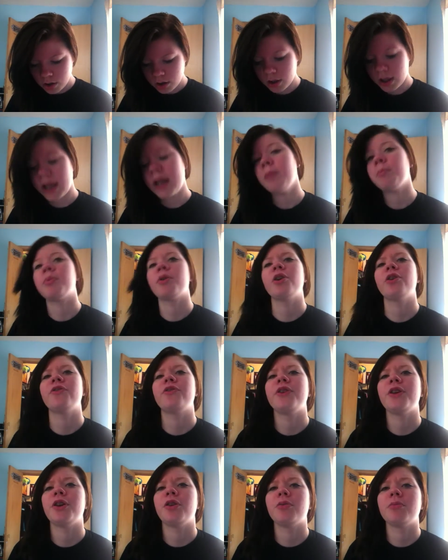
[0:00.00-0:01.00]
Light
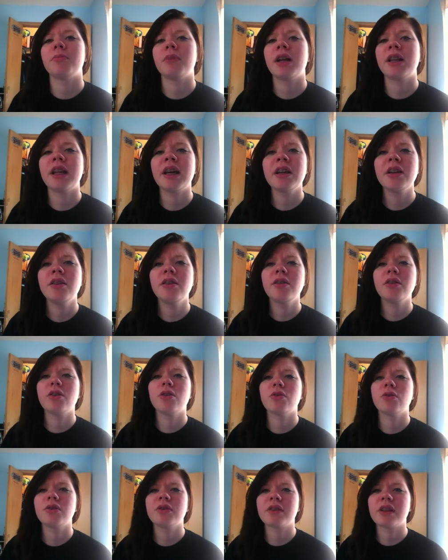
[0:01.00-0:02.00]
perfume. A lot of
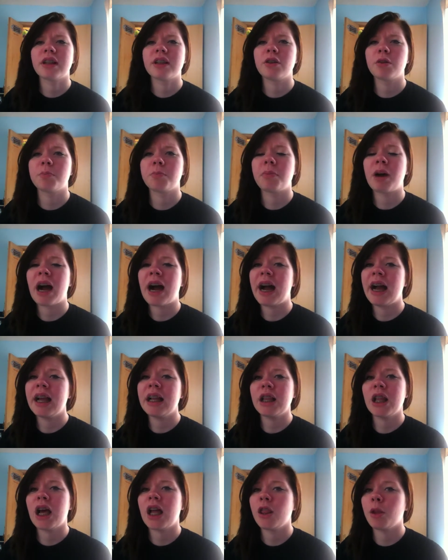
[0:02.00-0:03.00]
girls like to
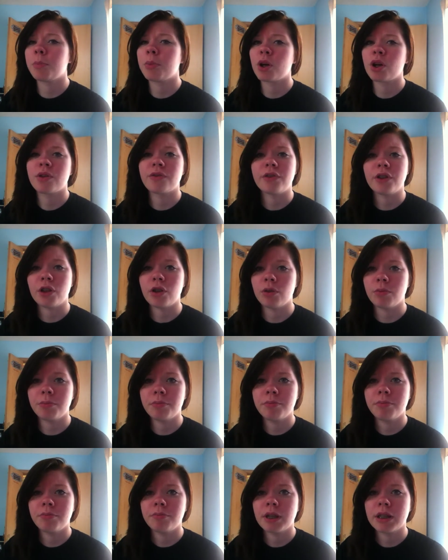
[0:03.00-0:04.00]
pile on the
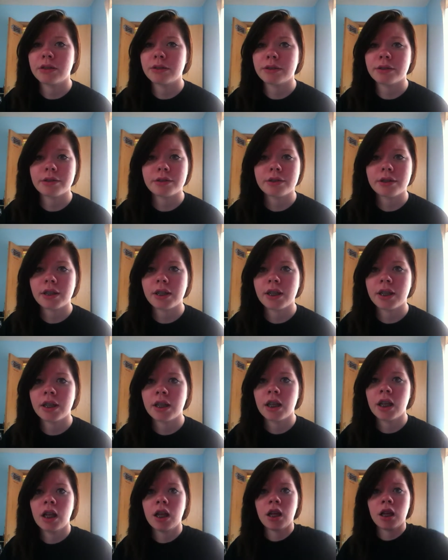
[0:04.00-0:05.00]
perfume. And seriously,
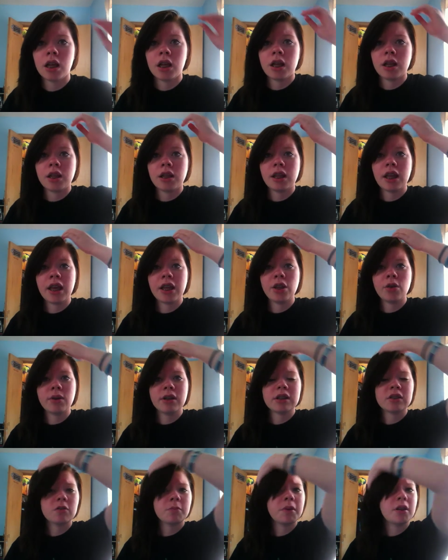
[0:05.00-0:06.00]
yeah, you
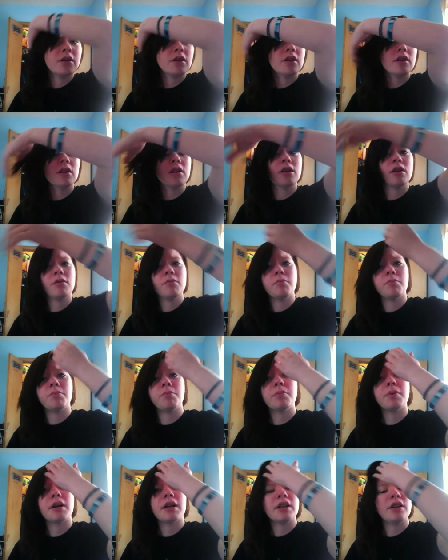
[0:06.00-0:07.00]
want to smell good,
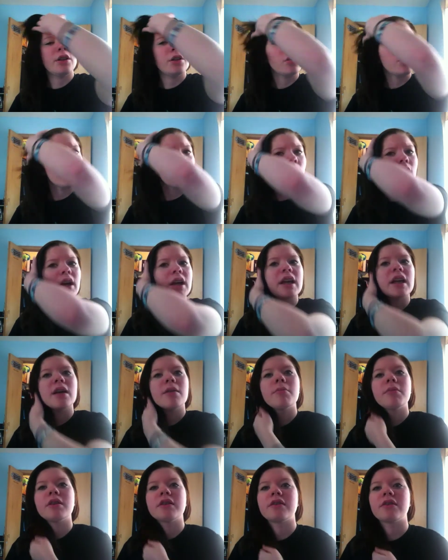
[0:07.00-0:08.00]
but you don't want
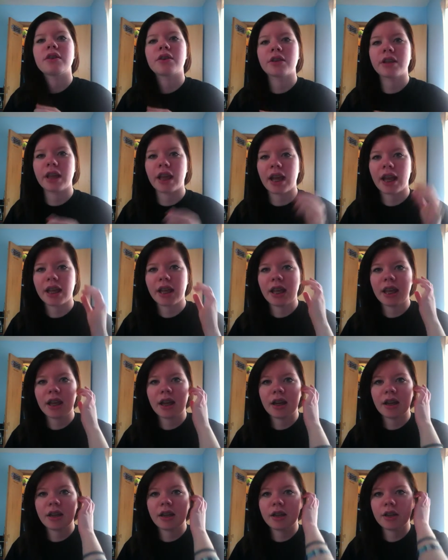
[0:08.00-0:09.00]
him to start gagging
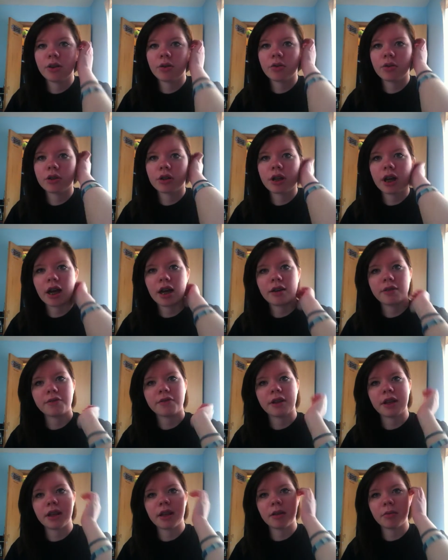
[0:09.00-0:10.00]
on it or
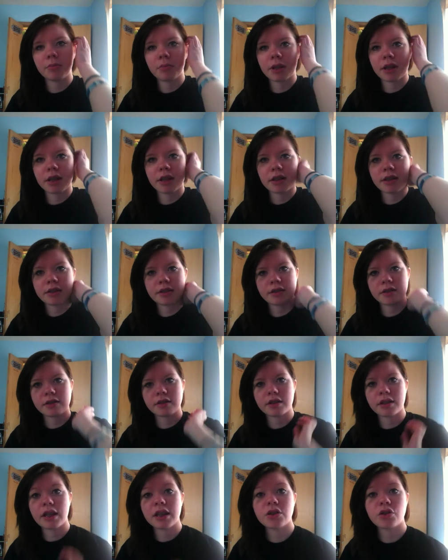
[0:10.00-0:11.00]
coughing
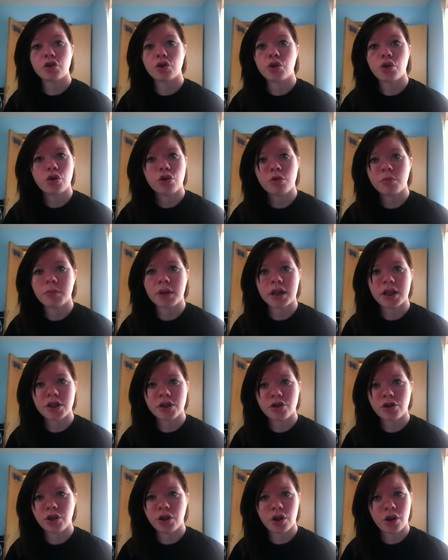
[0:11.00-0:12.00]
because it's too
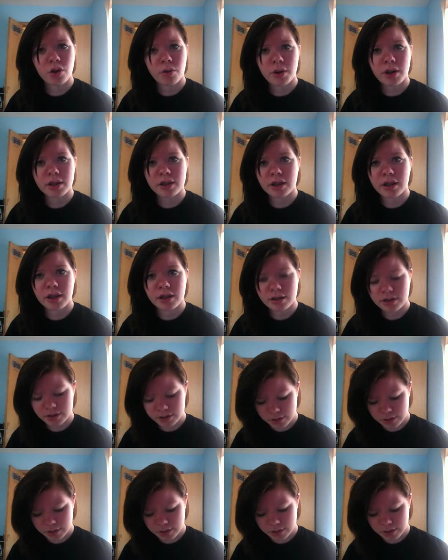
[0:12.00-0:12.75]
much. You don't want that.